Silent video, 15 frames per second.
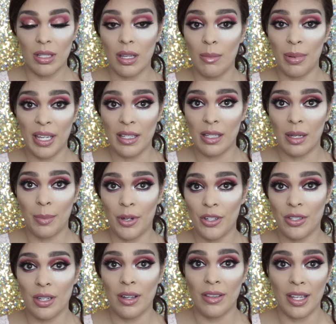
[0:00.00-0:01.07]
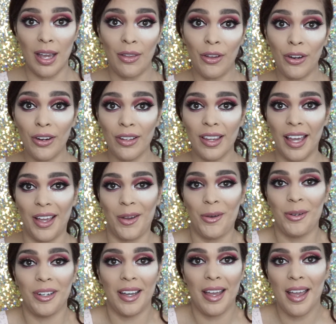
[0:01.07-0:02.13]
a basic person on the other. Like,
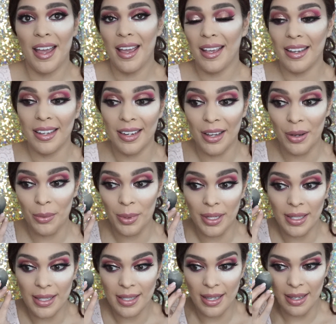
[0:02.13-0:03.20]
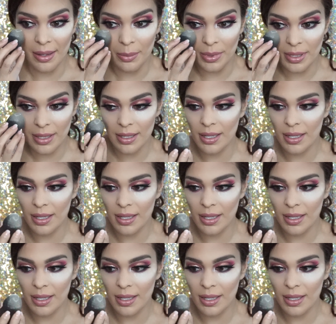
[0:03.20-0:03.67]
you know, what is it? What's the